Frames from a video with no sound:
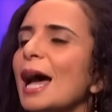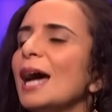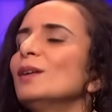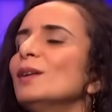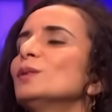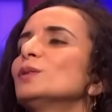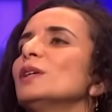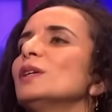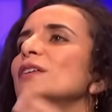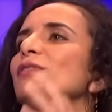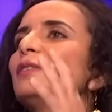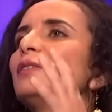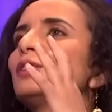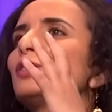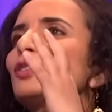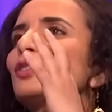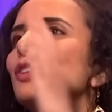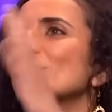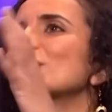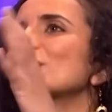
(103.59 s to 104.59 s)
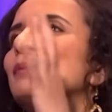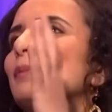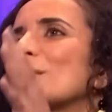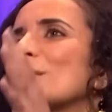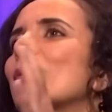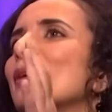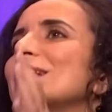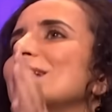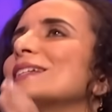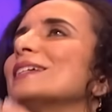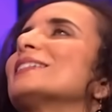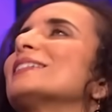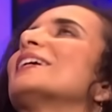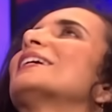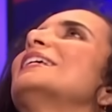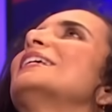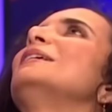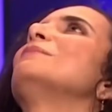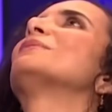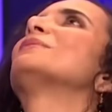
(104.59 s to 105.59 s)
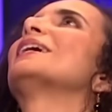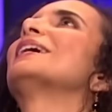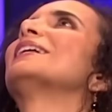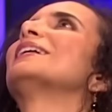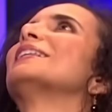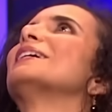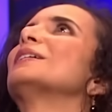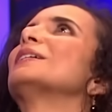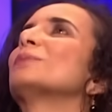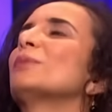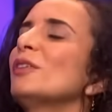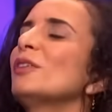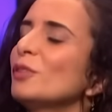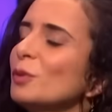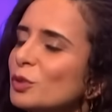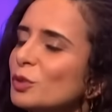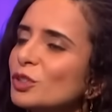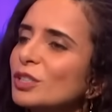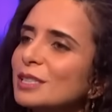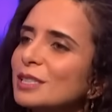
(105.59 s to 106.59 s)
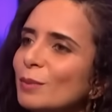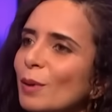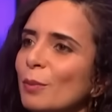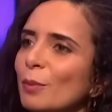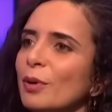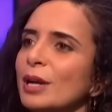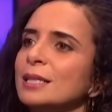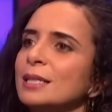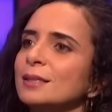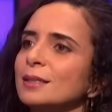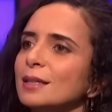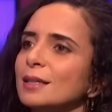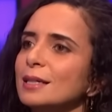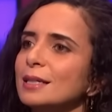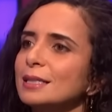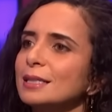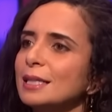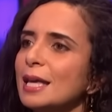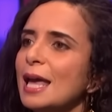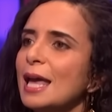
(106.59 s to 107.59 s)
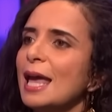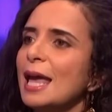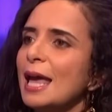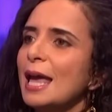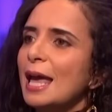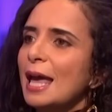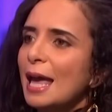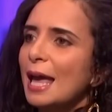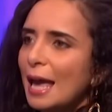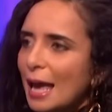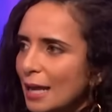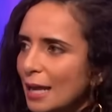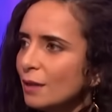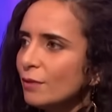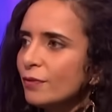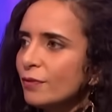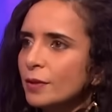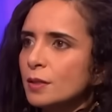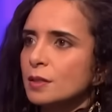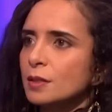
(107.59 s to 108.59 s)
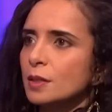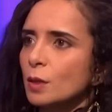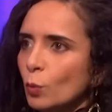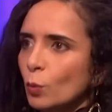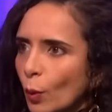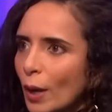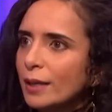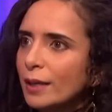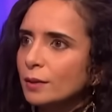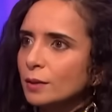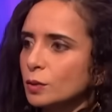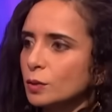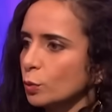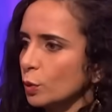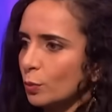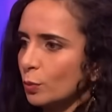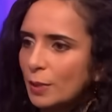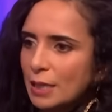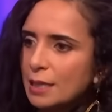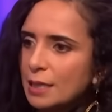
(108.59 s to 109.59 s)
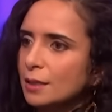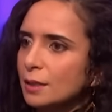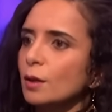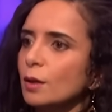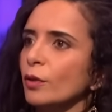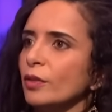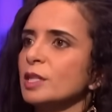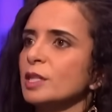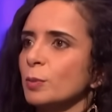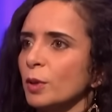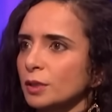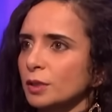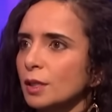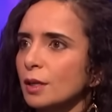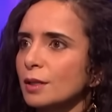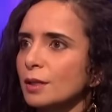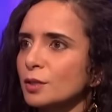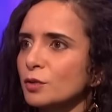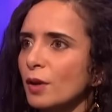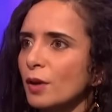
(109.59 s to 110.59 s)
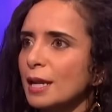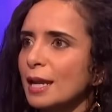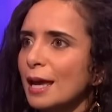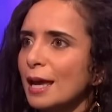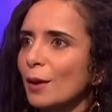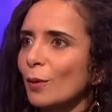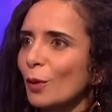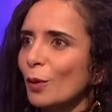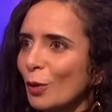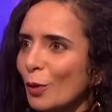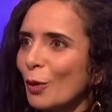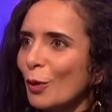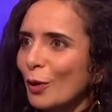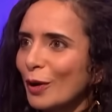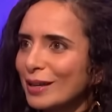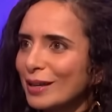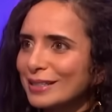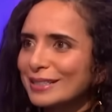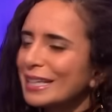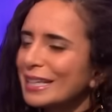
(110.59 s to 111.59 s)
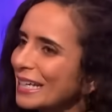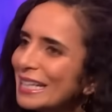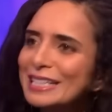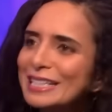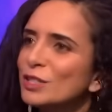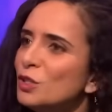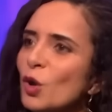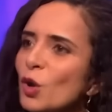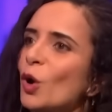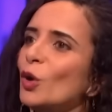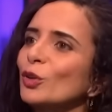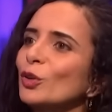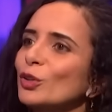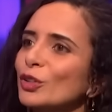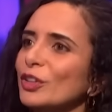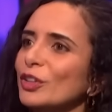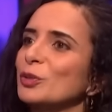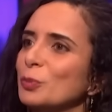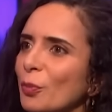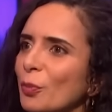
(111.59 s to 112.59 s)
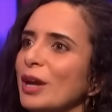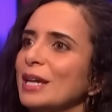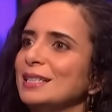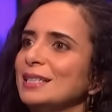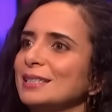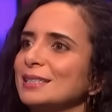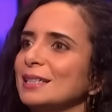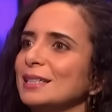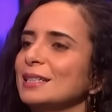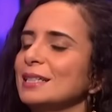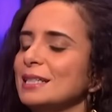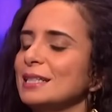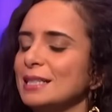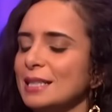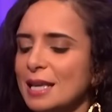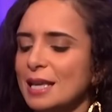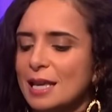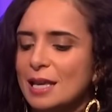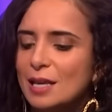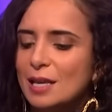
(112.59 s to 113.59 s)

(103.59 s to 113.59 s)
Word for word: And also, if it's just about brain size, I keep saying this, if it was just about brain size, elephants and whales would be on this podcast right now and not us. Like, it's not just brain size.